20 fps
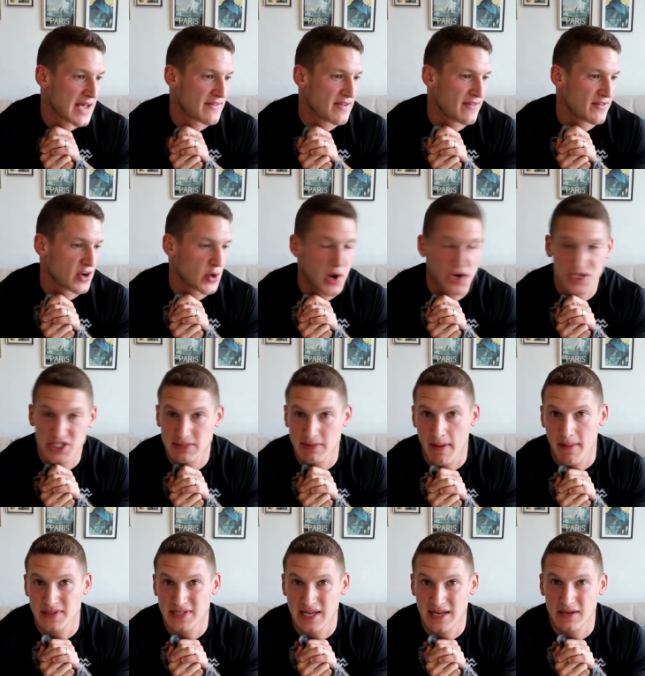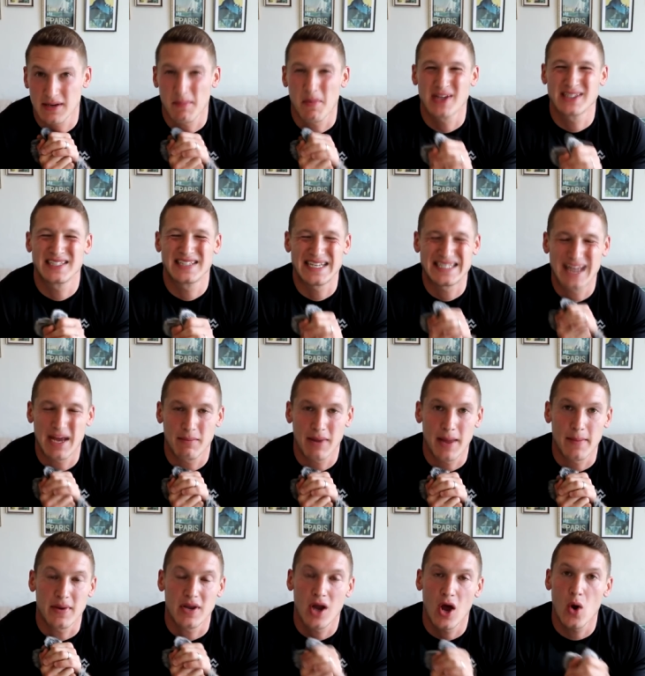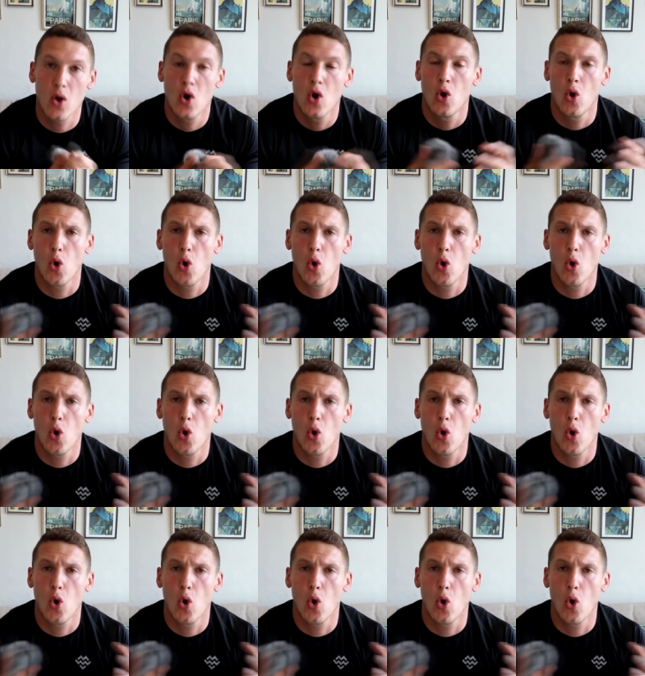If you have any questions about my, set my setup, let me know.